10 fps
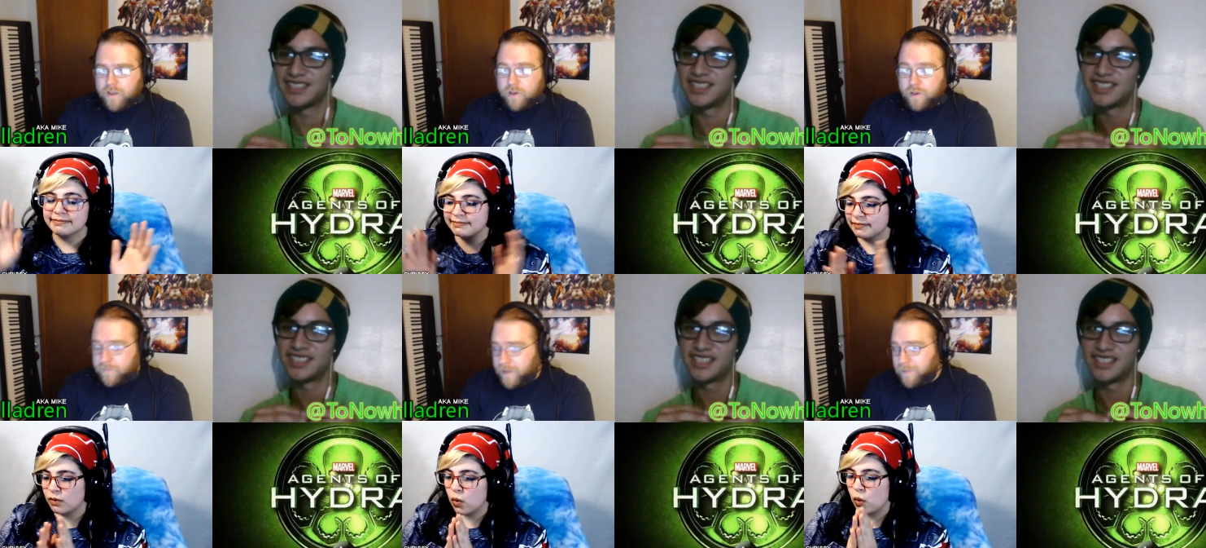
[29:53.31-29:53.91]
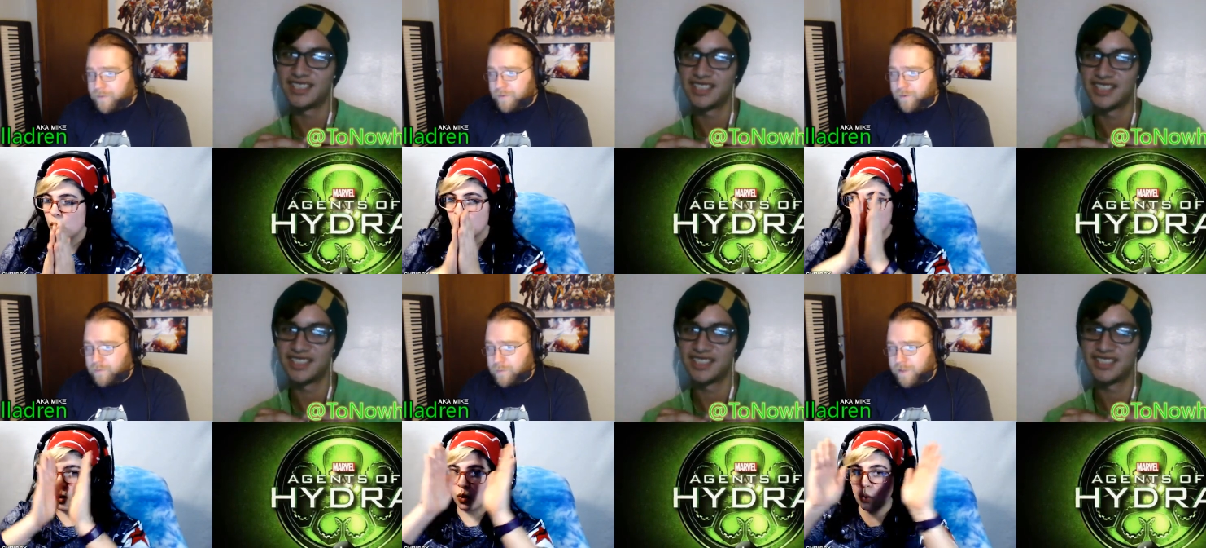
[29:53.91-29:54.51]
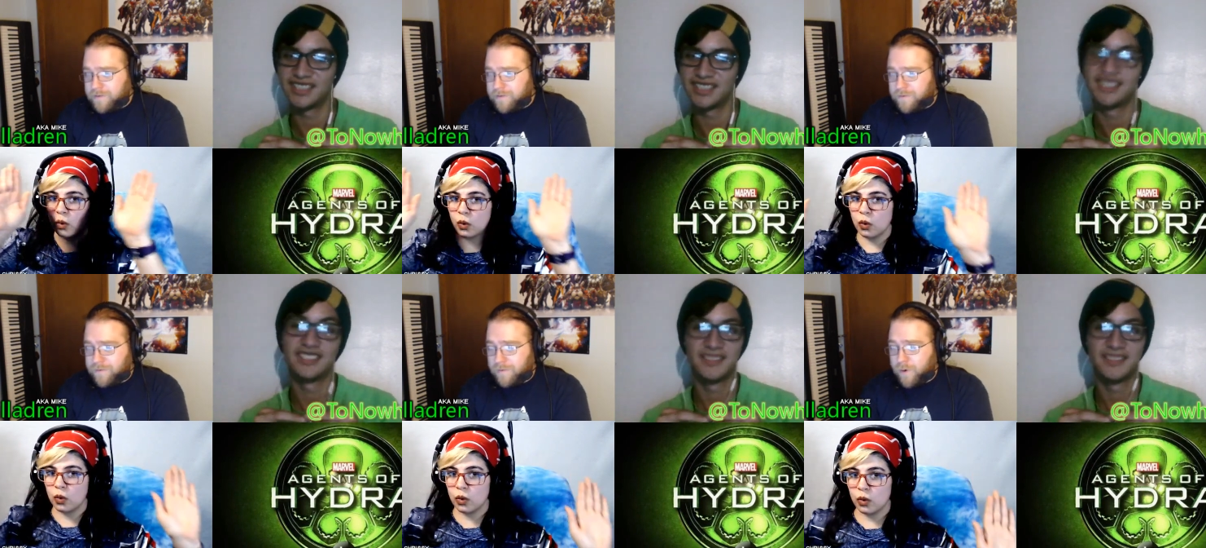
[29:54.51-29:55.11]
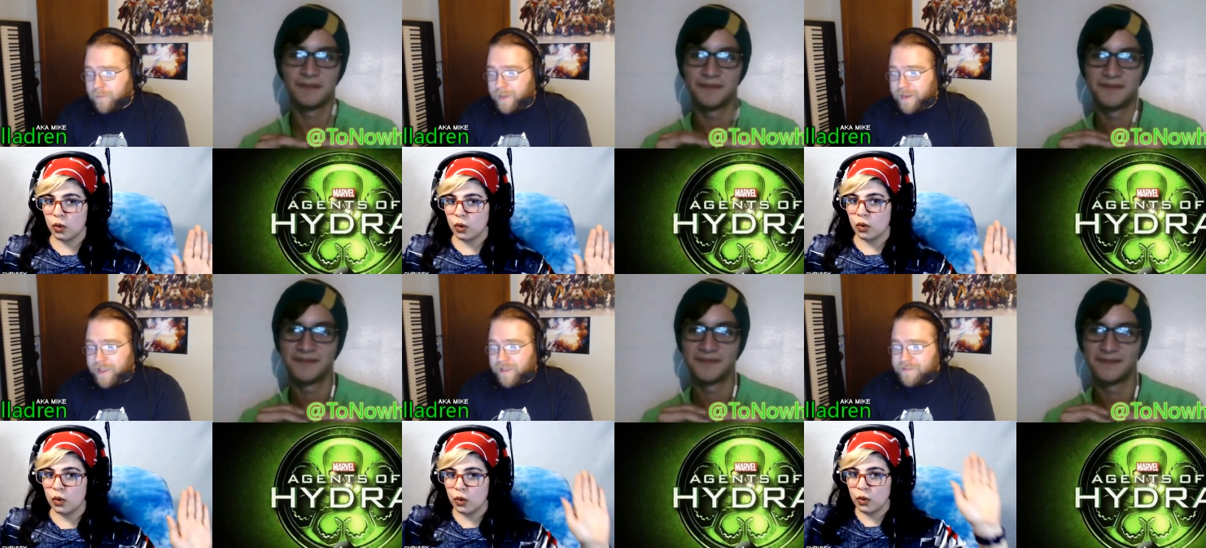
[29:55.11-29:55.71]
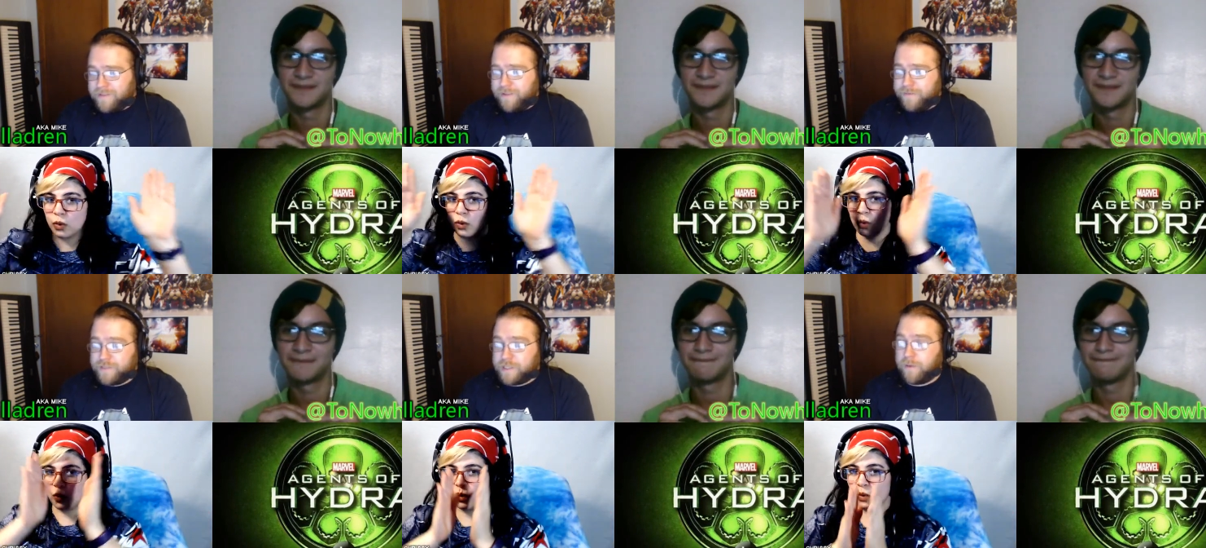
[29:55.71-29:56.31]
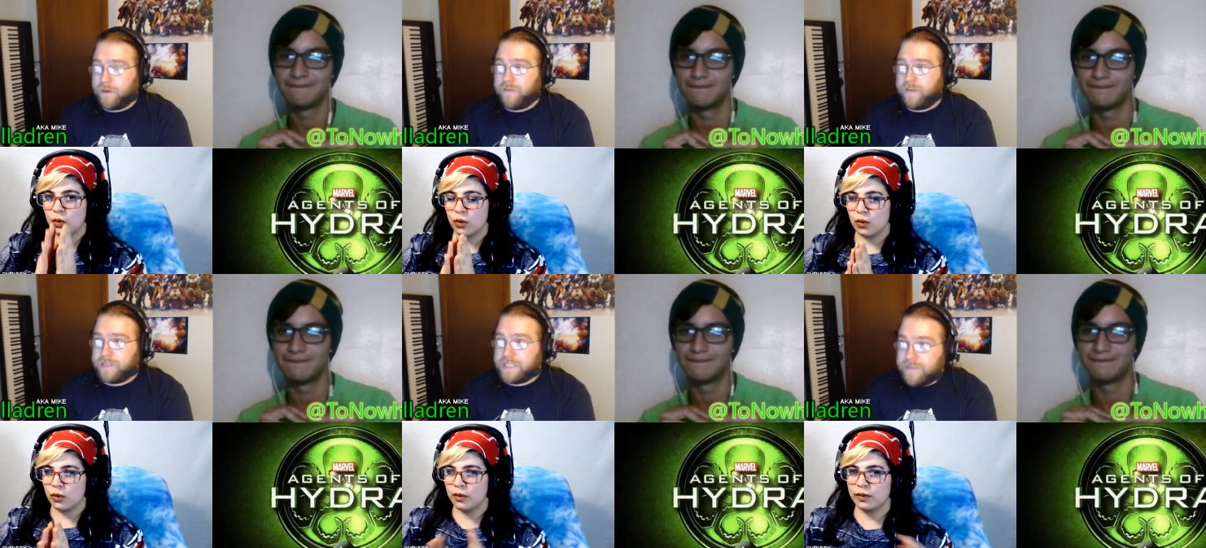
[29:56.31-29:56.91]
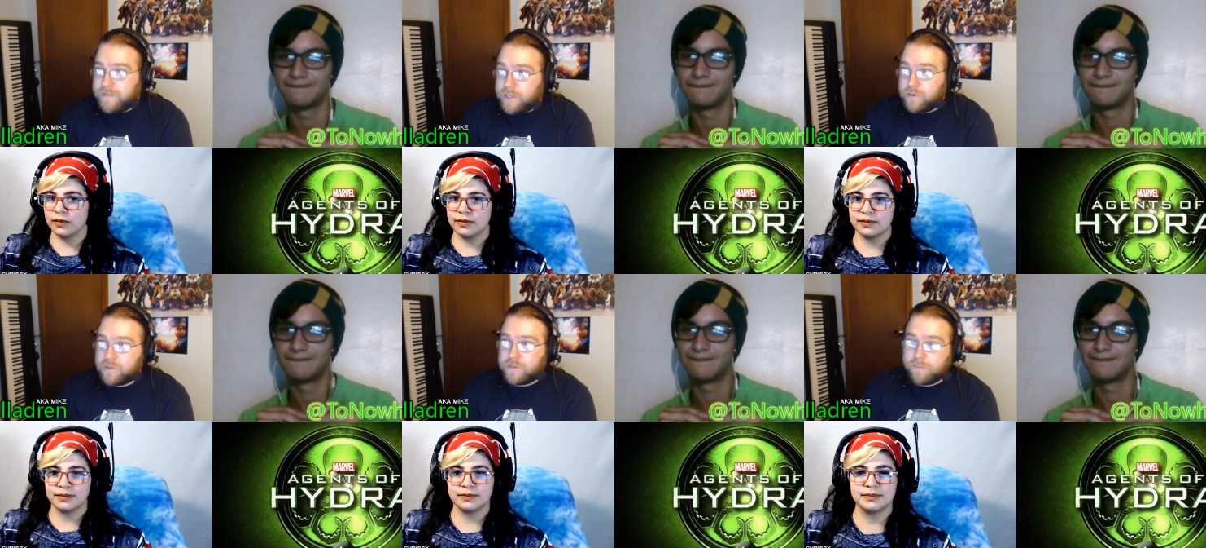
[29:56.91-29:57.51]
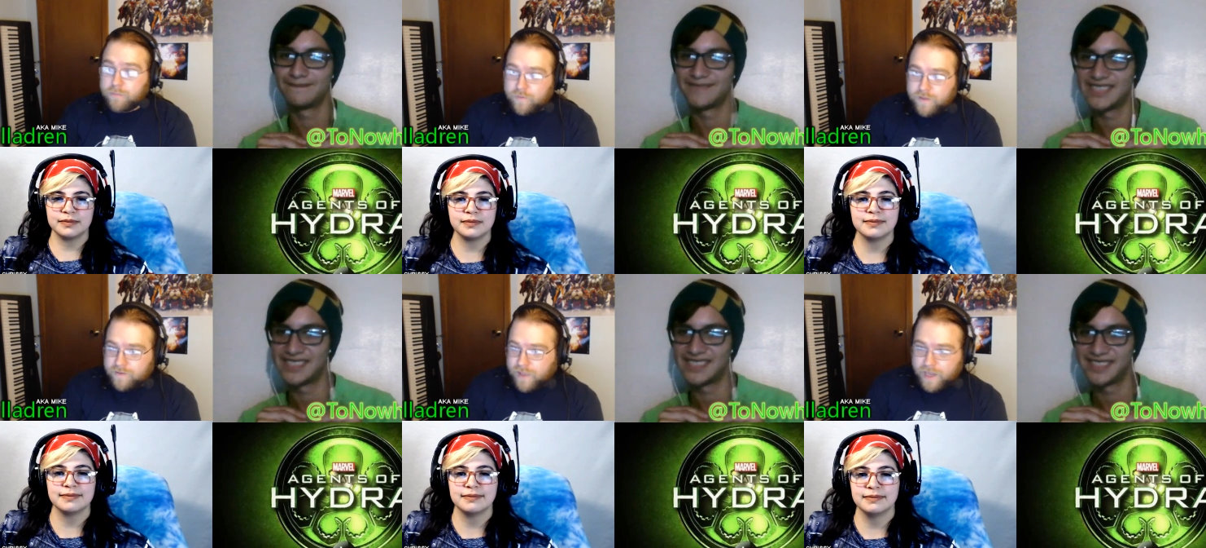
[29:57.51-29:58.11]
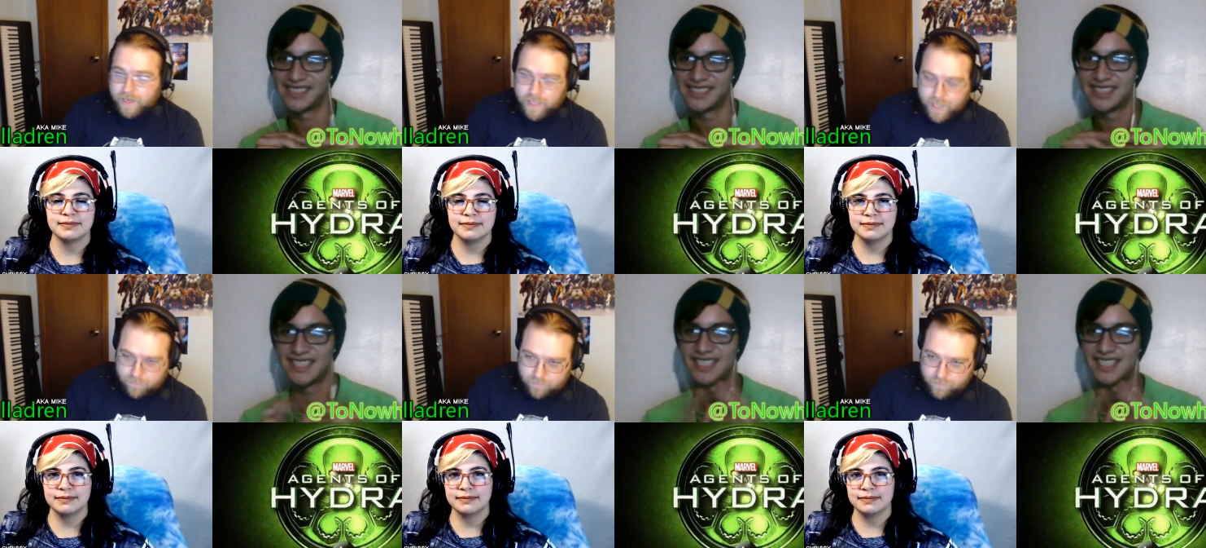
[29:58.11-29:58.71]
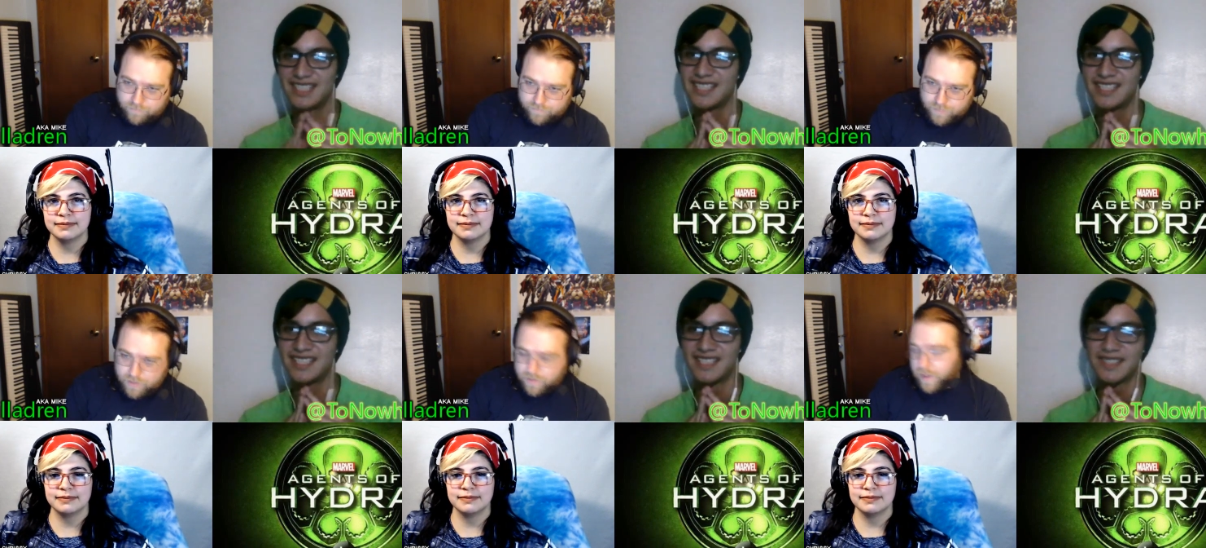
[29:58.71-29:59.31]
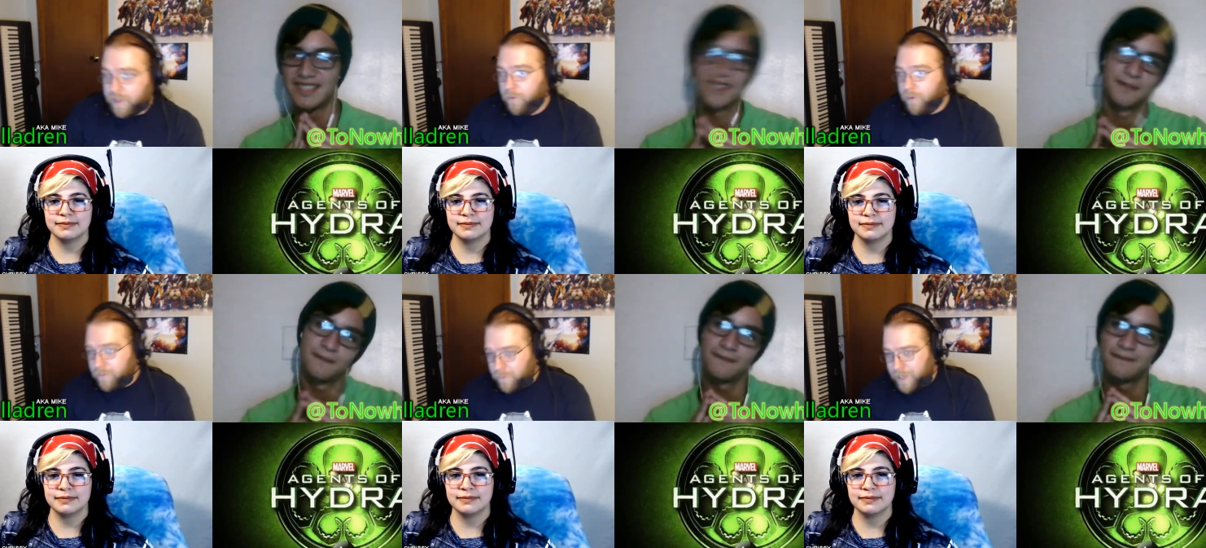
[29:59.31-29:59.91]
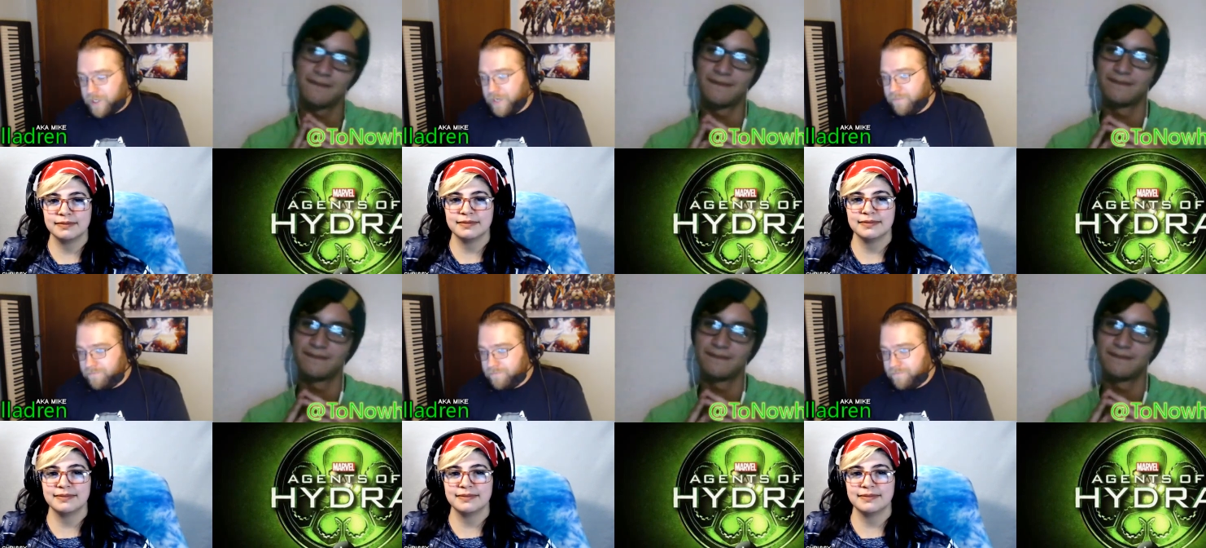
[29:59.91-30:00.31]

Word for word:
Speaker 1: You could follow us at those places for some more podcasts, for some of your favorite TV shows, movies, and games. Thank you all for watching.